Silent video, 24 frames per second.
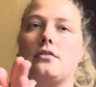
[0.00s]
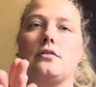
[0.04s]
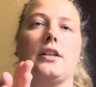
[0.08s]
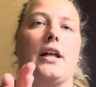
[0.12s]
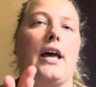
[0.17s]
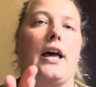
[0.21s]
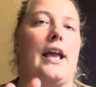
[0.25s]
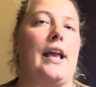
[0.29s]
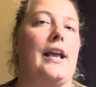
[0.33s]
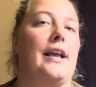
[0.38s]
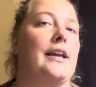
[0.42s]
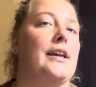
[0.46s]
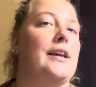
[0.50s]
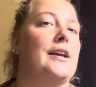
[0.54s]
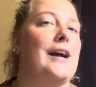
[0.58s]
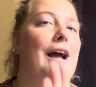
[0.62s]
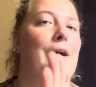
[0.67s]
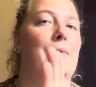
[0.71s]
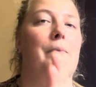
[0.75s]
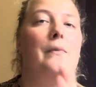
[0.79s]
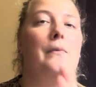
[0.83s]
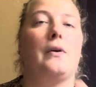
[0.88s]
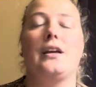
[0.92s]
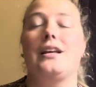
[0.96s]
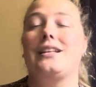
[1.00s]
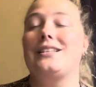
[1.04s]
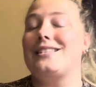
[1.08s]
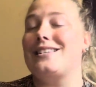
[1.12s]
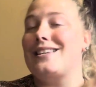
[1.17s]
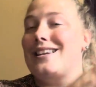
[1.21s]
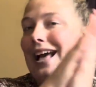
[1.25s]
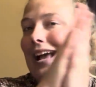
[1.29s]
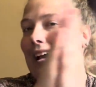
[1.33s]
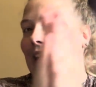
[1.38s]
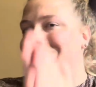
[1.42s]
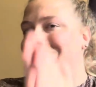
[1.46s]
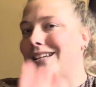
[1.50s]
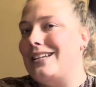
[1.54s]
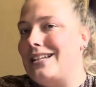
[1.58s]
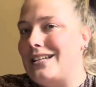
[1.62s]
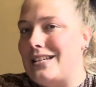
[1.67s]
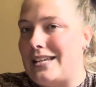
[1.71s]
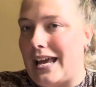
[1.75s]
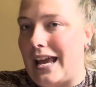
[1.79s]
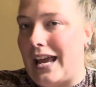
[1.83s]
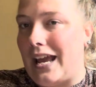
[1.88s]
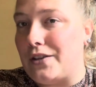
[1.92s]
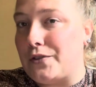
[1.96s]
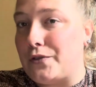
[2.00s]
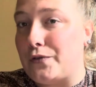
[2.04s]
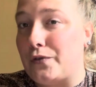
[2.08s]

it's 90 days.